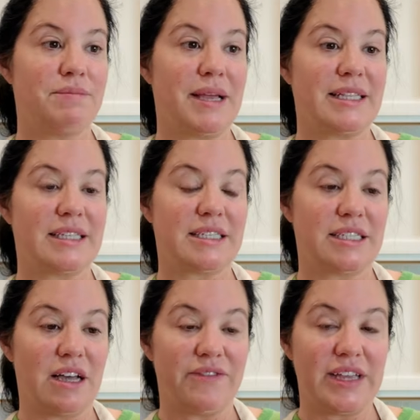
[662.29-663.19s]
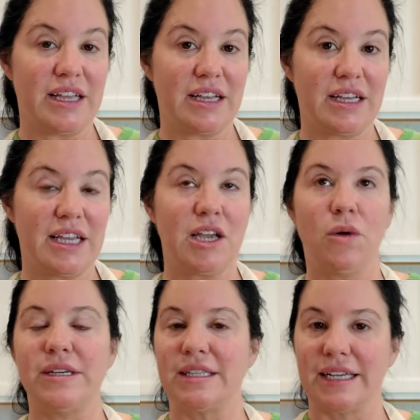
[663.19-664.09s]
made the stuffing. He
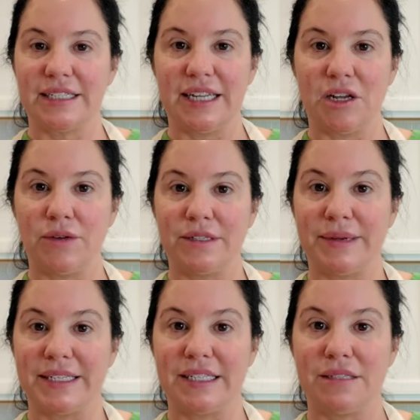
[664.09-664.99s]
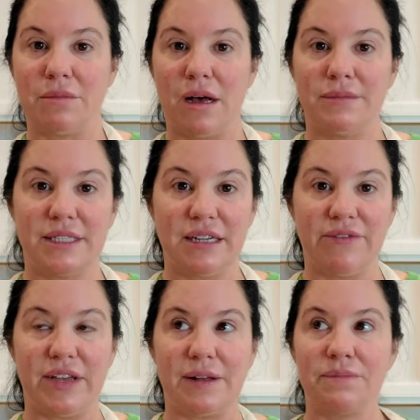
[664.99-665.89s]
always, like I said, he always makes his mom's
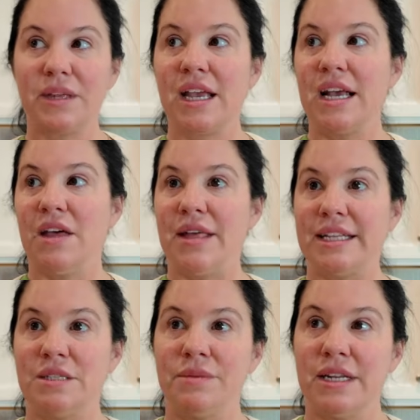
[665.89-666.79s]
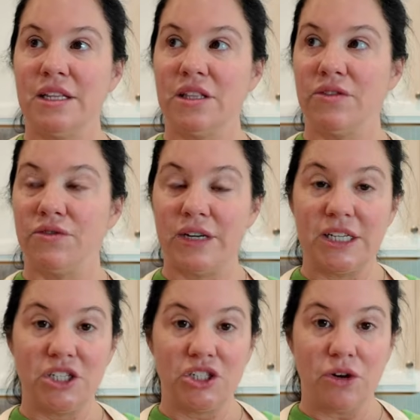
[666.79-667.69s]
stuffing, and that's been in the
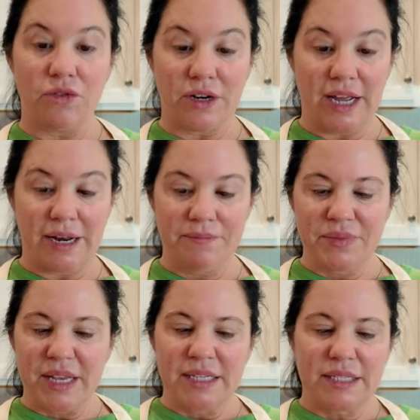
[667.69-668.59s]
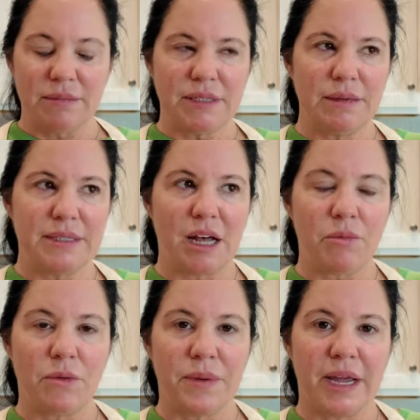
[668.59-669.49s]
fridge overnight. Sometimes I'll
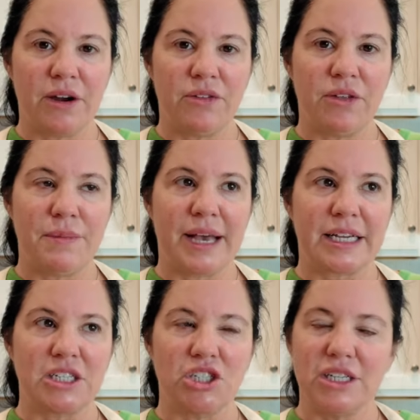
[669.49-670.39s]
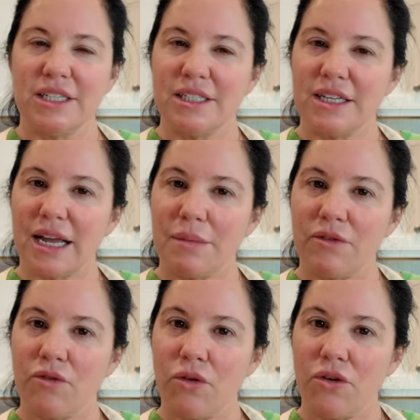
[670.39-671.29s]
prepare the mac and cheese the night
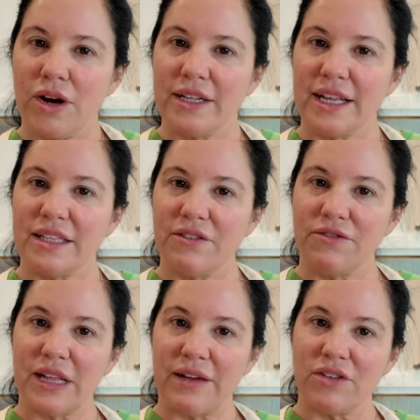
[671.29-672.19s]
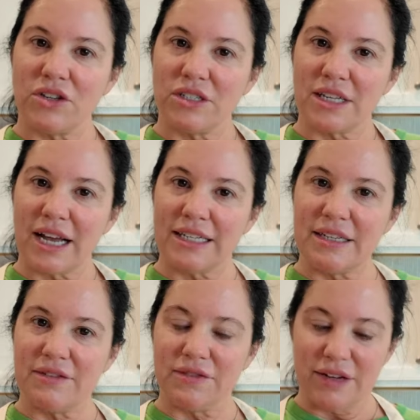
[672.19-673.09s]
before and let the flavors kind of,